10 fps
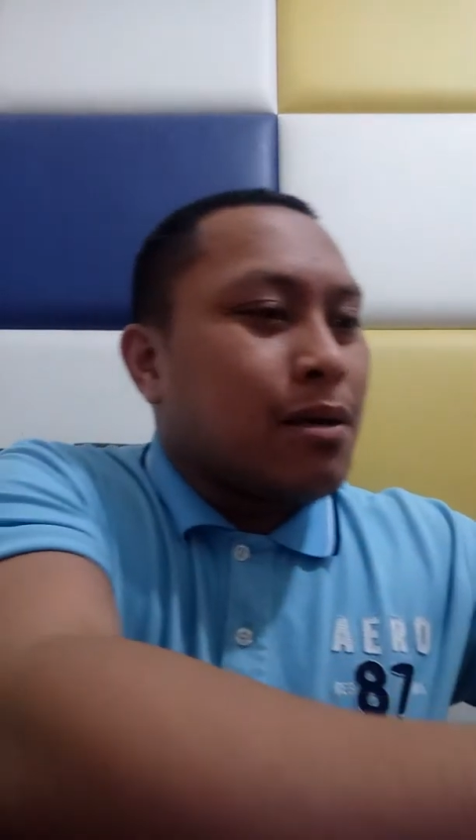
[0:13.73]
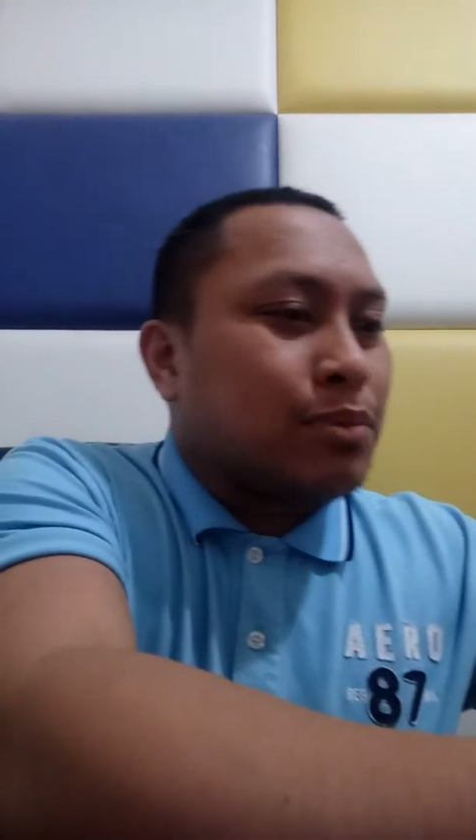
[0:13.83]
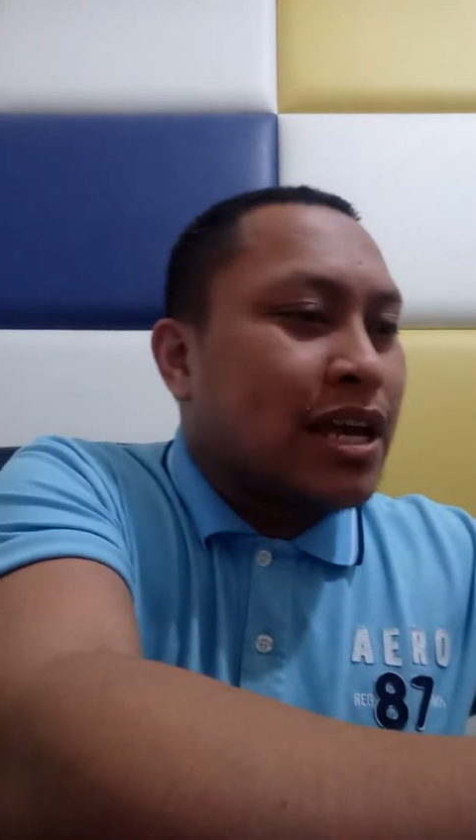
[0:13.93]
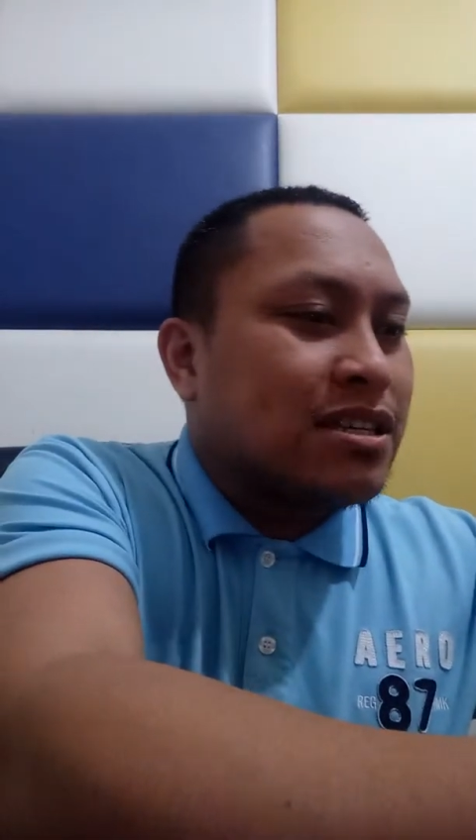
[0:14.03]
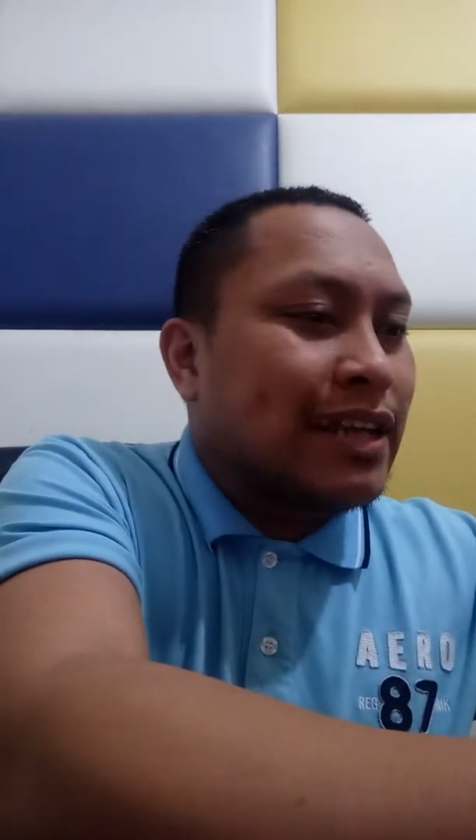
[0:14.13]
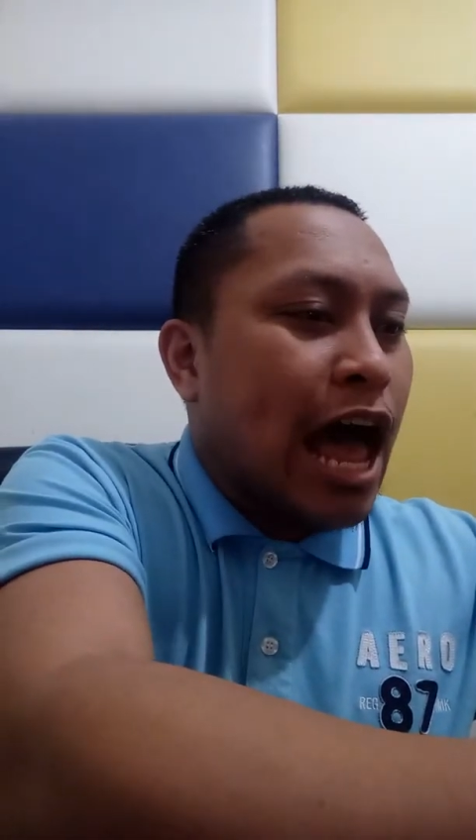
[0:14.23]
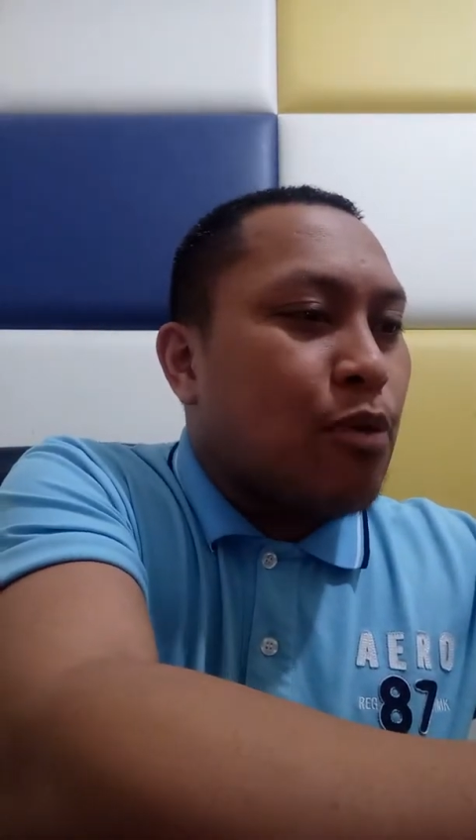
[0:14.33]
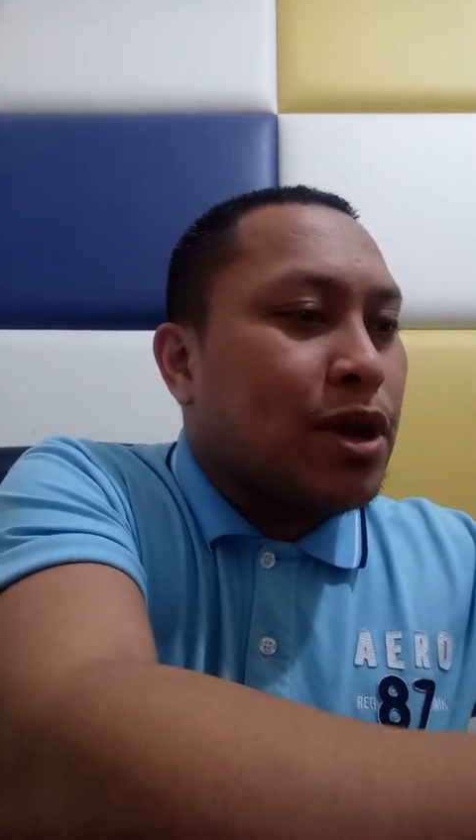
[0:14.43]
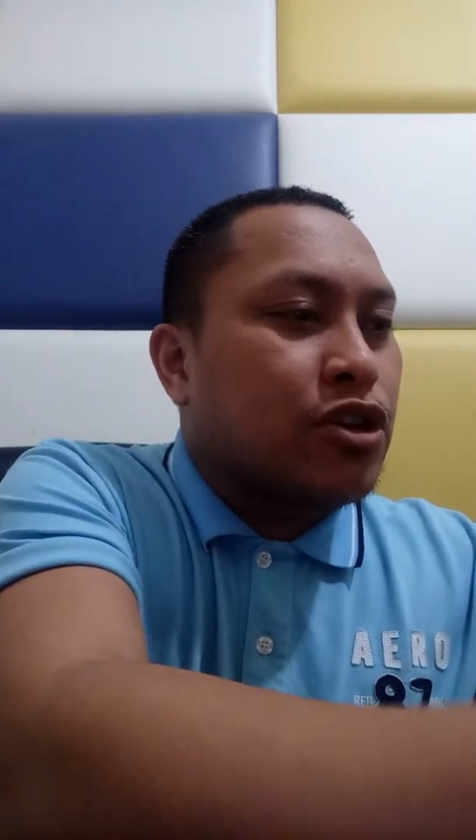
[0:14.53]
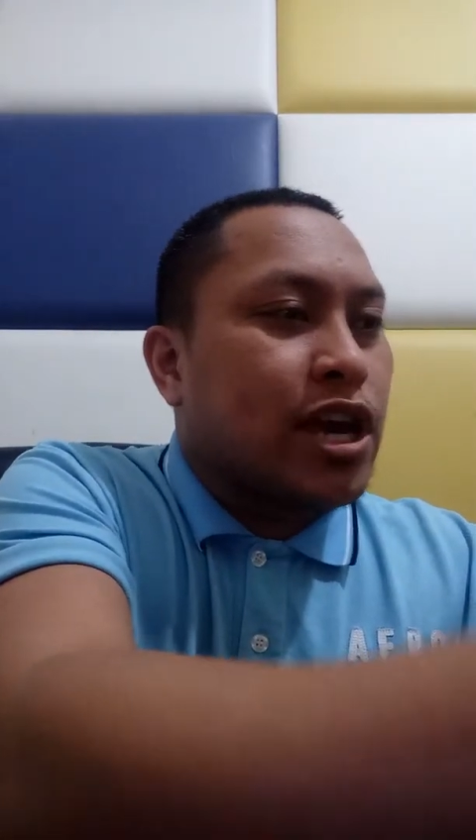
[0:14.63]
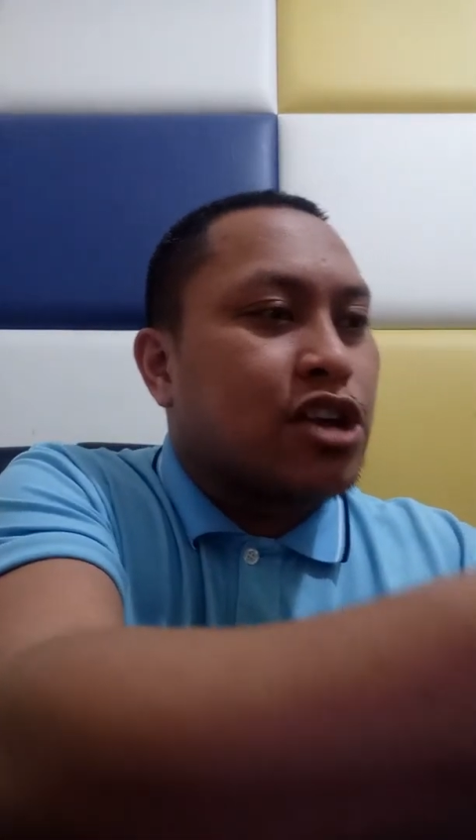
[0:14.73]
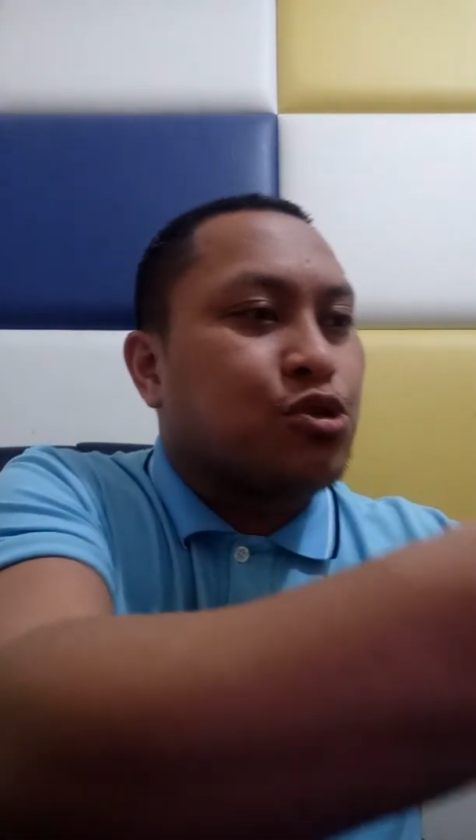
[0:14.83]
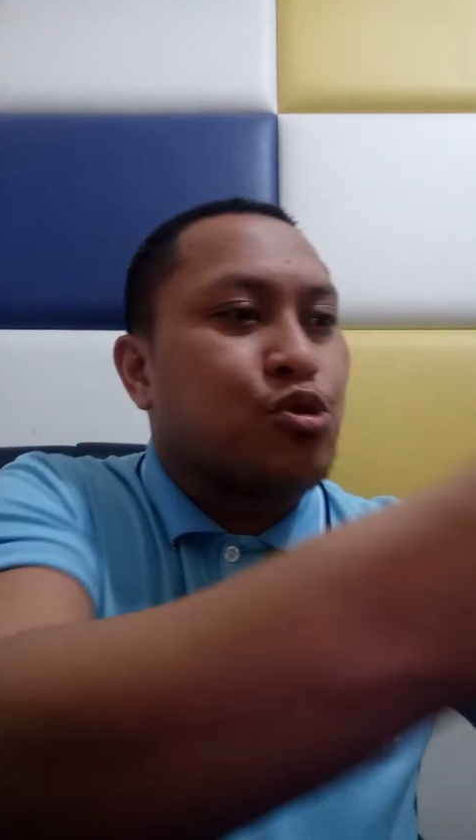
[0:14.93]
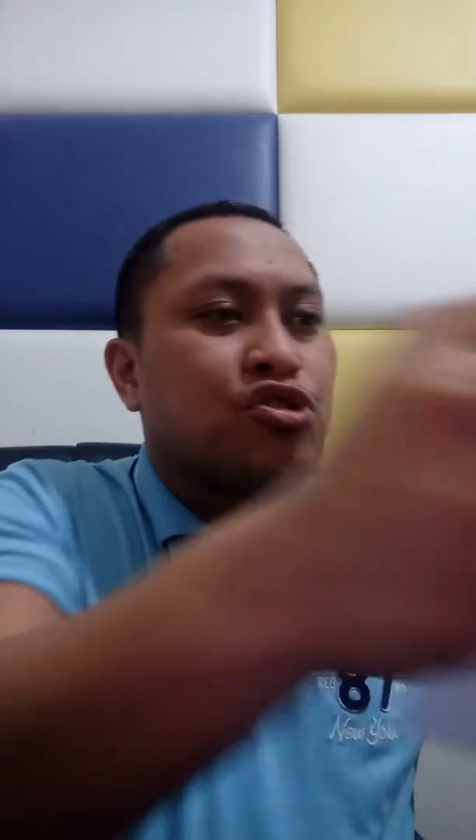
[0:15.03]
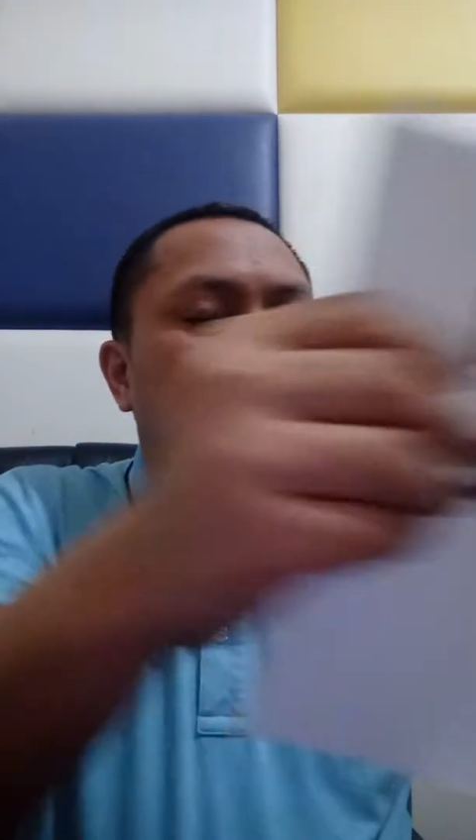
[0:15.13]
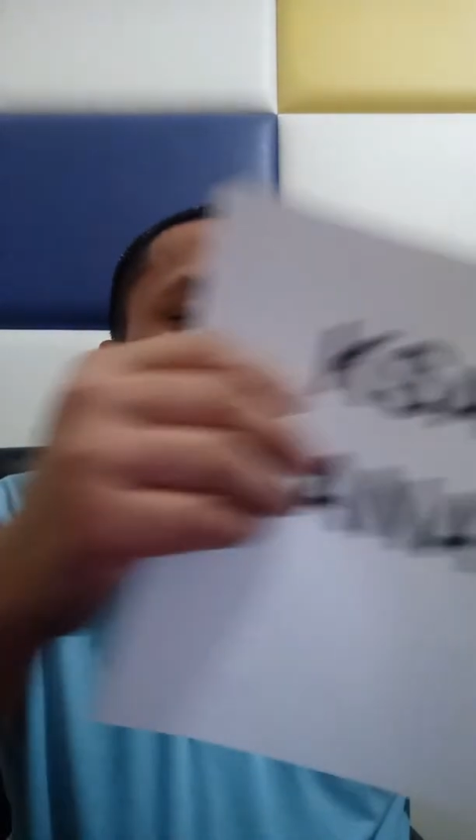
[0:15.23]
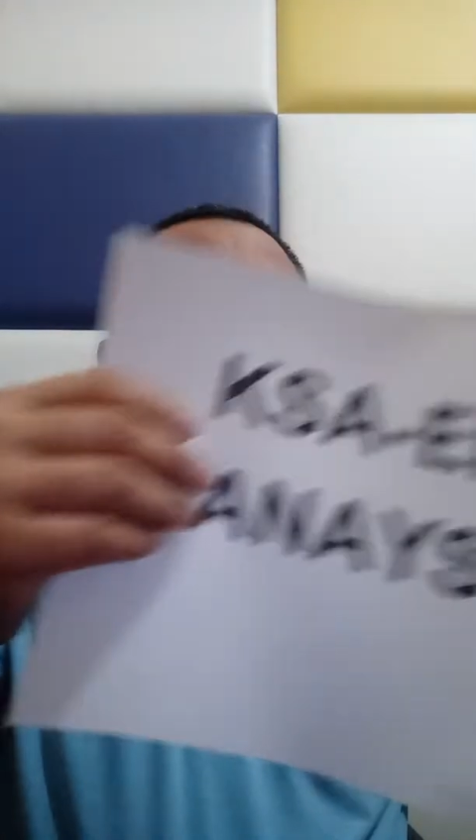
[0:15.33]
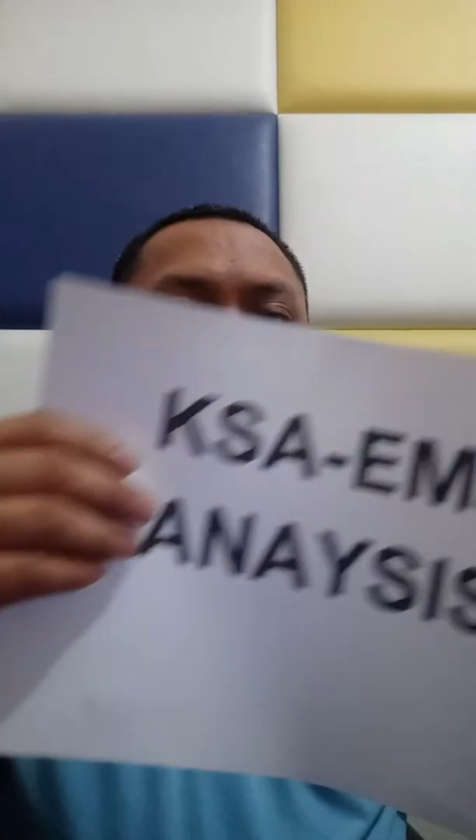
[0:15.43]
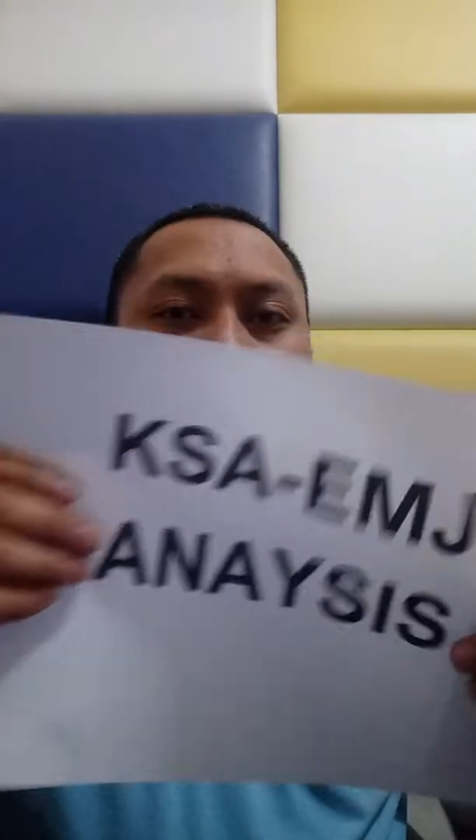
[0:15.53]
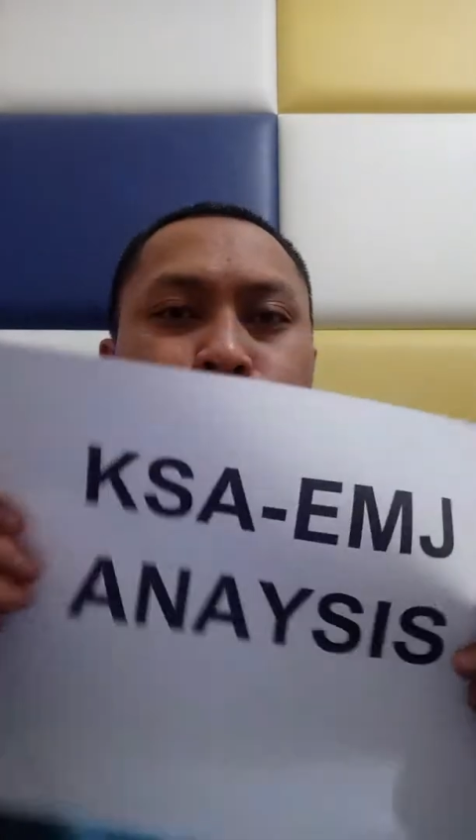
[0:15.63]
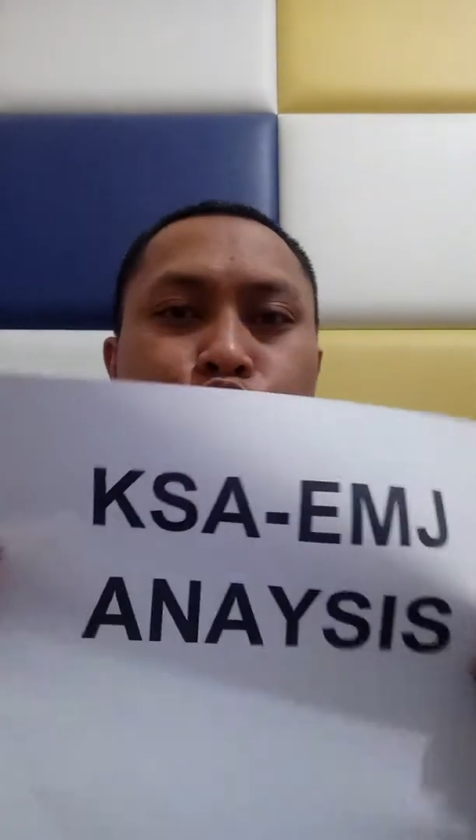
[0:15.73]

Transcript: Please allow me to introduce to you